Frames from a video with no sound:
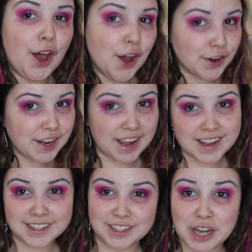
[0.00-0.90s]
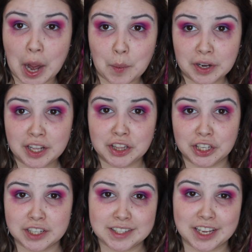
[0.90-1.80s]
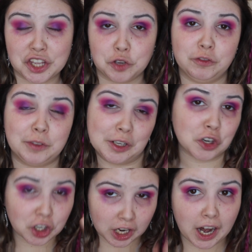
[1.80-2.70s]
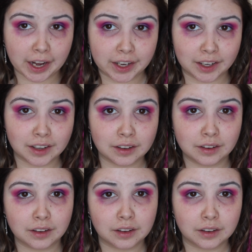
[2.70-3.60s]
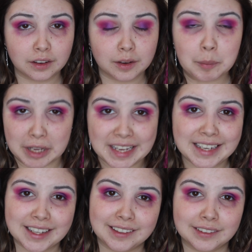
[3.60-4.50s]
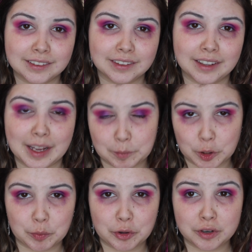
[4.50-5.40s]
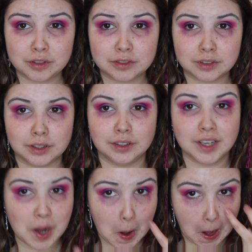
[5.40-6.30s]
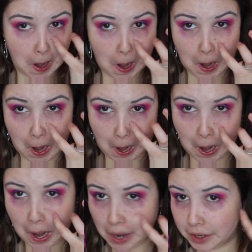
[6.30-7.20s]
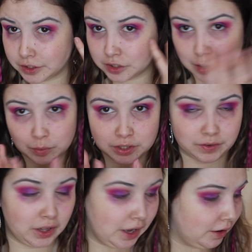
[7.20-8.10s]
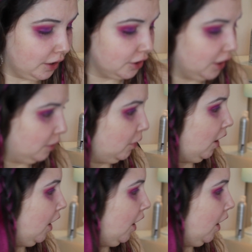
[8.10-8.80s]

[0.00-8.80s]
Okay, so now when it looks like you've been crying, pink and purple, I got so much fallout underneath my